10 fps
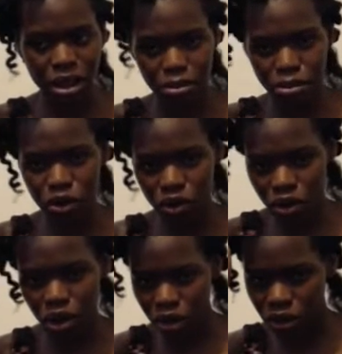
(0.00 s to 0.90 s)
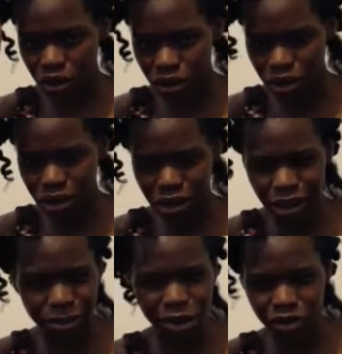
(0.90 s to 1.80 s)
massage,
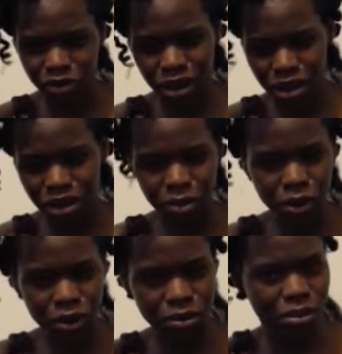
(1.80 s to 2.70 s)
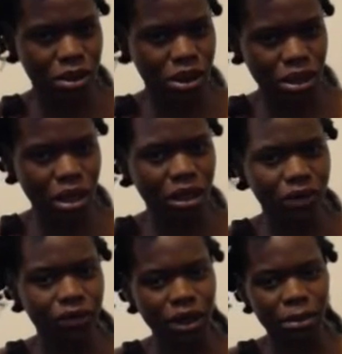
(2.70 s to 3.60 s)
semi-scratch the bottom to kind of
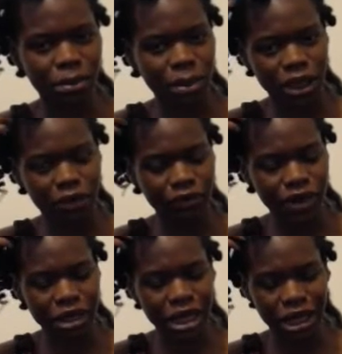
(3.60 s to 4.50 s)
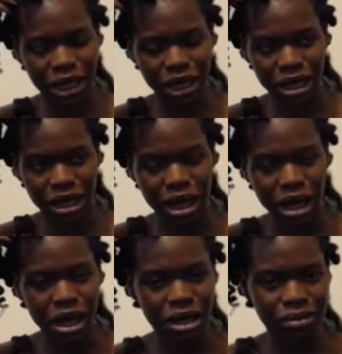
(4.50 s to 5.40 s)
uplift any
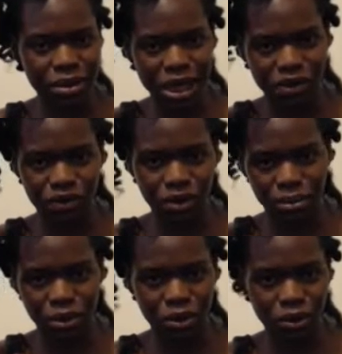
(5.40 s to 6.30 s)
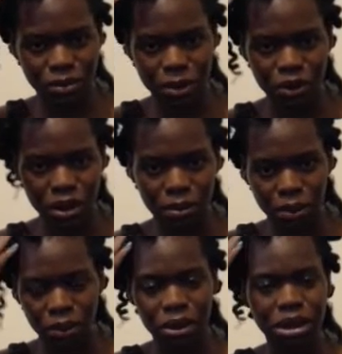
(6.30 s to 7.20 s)
um, dandruffs or build up
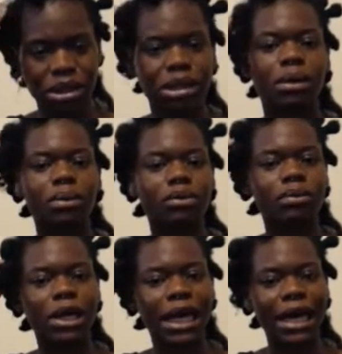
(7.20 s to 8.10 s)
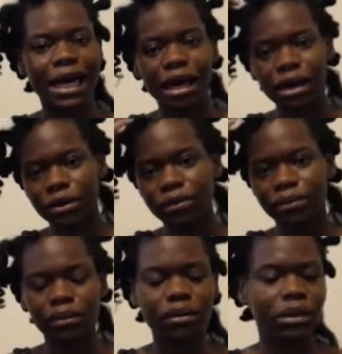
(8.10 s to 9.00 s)
on the scalp with my hair.
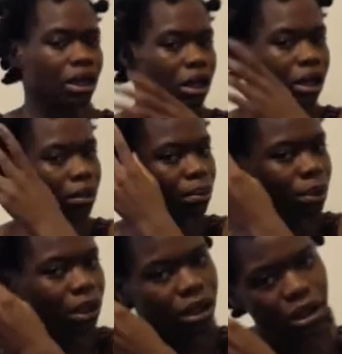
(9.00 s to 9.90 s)
But